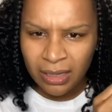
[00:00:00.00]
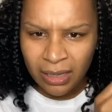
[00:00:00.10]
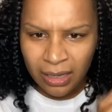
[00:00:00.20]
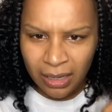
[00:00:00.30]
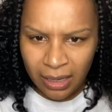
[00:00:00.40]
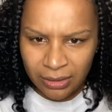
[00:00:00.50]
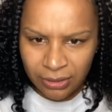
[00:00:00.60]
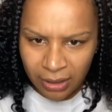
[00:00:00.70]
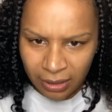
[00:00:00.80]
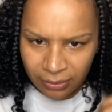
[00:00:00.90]
I
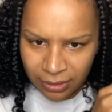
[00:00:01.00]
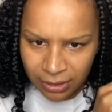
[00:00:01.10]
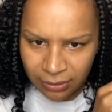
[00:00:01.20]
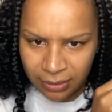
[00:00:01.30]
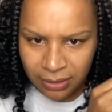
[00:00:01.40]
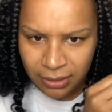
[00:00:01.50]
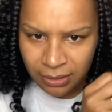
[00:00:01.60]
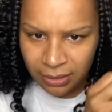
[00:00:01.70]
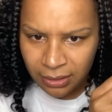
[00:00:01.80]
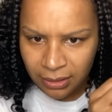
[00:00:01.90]
tried when she was
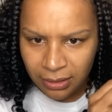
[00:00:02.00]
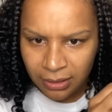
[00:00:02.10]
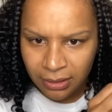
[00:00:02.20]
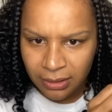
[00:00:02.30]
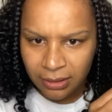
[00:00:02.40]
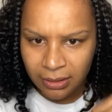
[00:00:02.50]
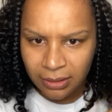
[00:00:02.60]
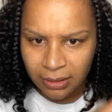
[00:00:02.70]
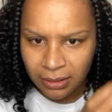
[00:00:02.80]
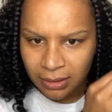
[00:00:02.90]

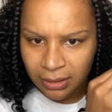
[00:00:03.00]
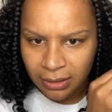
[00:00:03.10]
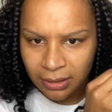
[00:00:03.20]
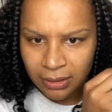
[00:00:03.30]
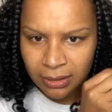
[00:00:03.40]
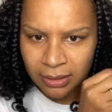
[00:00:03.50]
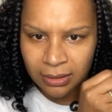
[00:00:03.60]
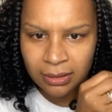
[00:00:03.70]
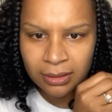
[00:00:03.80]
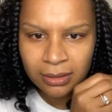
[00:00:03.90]
younger.
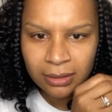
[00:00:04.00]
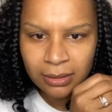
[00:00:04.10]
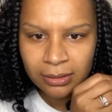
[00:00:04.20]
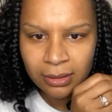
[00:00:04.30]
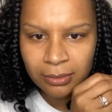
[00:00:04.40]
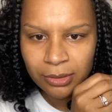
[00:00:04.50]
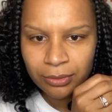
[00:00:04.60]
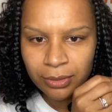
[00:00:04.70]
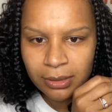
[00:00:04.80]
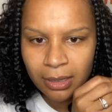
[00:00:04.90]
Sorry, I'm trying to read
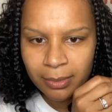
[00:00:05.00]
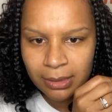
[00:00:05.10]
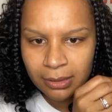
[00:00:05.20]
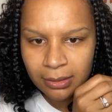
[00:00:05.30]
these comments.